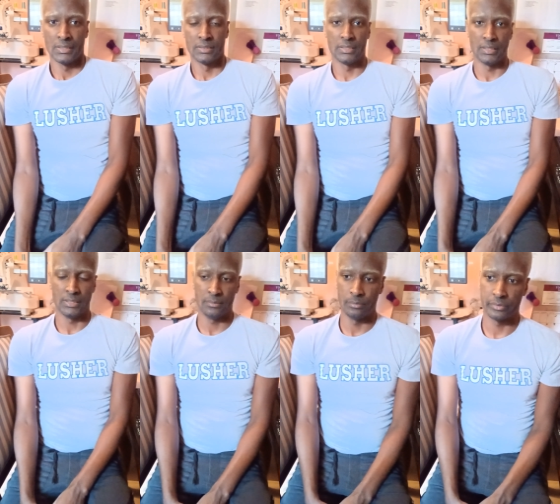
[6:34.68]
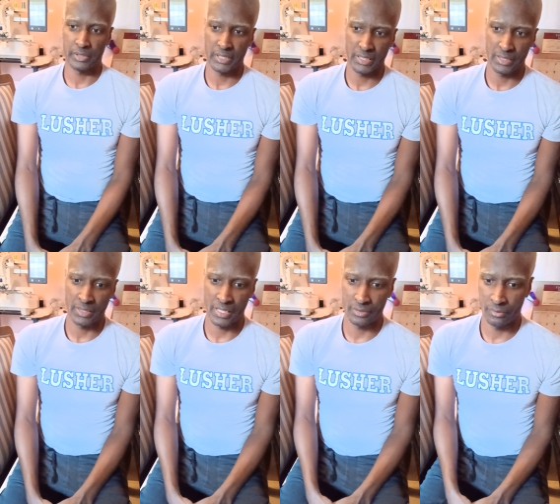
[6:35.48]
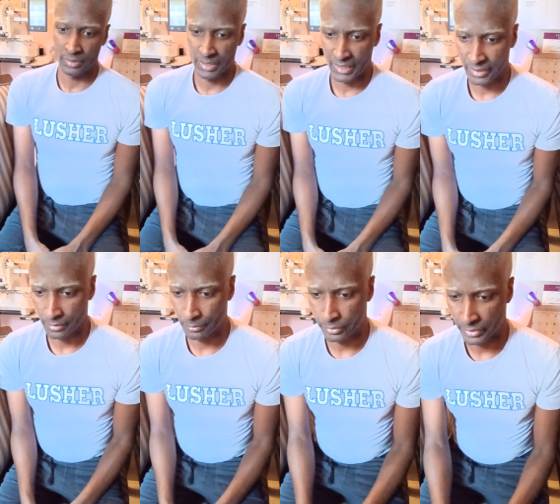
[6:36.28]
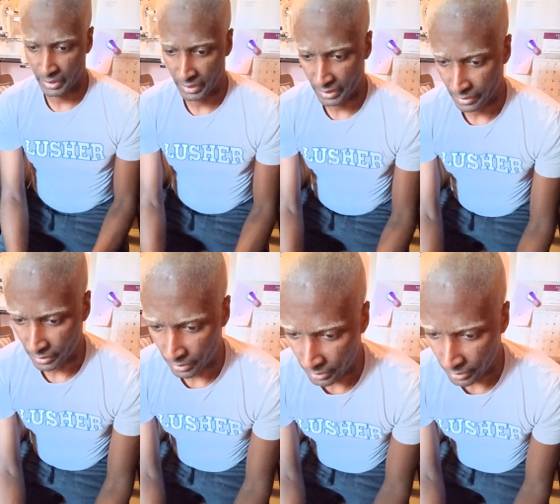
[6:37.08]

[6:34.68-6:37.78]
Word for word: to eat bread. I don't like bread.